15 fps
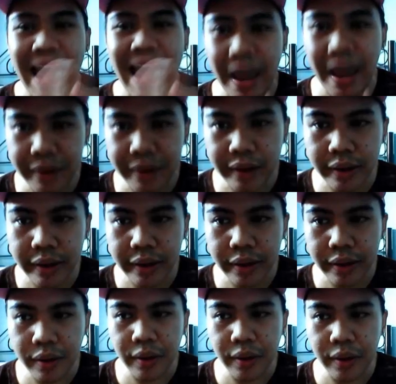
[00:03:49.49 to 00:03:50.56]
area.
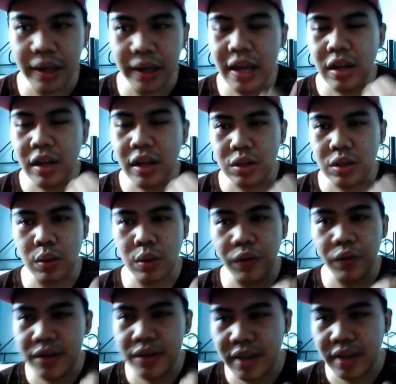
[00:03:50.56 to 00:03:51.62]
Okay, so
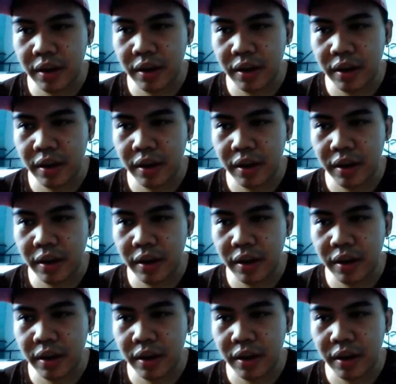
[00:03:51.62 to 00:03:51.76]
first